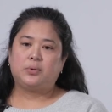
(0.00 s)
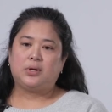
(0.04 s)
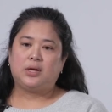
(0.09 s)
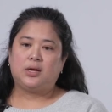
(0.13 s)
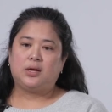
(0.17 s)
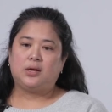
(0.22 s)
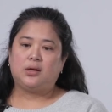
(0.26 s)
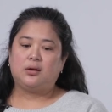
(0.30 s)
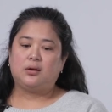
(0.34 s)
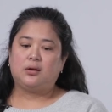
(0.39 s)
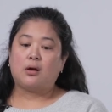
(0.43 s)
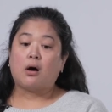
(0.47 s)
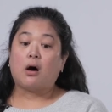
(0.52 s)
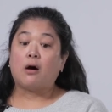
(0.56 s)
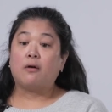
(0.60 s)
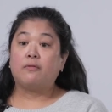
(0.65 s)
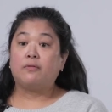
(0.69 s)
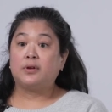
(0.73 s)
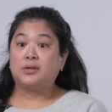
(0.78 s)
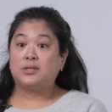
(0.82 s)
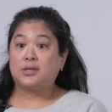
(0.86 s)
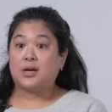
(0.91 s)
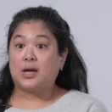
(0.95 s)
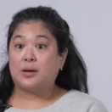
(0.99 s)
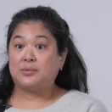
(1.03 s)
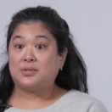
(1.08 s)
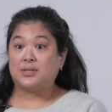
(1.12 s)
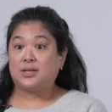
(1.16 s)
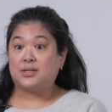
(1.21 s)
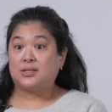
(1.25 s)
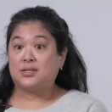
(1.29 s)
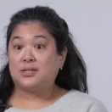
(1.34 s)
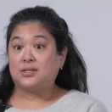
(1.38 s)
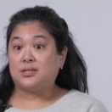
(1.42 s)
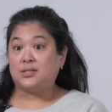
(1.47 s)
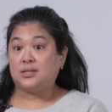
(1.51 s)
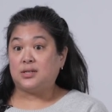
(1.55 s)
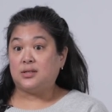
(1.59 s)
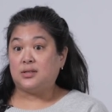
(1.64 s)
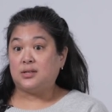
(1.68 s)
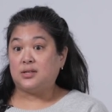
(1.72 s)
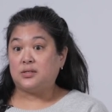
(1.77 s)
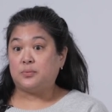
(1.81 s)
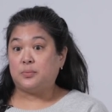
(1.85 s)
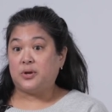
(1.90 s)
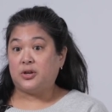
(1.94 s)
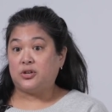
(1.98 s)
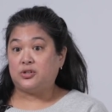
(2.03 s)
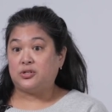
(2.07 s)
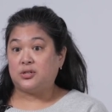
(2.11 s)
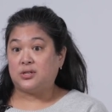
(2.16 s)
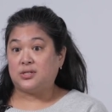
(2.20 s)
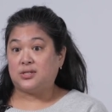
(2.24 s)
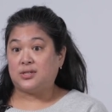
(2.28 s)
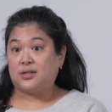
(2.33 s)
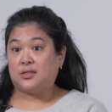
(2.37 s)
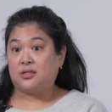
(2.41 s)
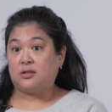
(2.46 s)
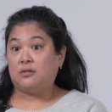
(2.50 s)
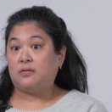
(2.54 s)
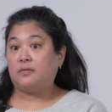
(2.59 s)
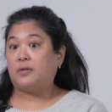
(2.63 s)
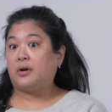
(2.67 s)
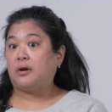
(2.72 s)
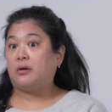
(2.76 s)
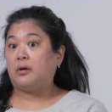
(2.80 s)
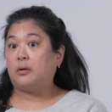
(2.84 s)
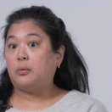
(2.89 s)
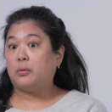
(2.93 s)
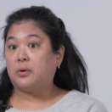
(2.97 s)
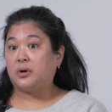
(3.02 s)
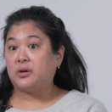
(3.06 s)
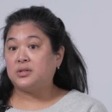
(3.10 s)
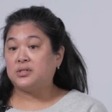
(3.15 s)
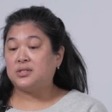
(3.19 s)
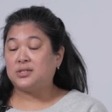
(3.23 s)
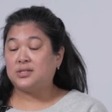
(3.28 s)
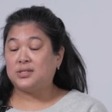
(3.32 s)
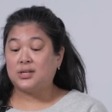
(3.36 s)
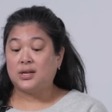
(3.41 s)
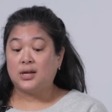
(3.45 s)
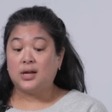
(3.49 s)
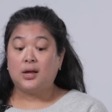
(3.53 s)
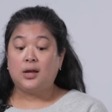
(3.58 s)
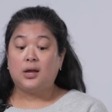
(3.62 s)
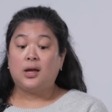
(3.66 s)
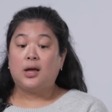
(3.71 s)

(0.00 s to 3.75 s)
We oftentimes get to see these patients at their very worst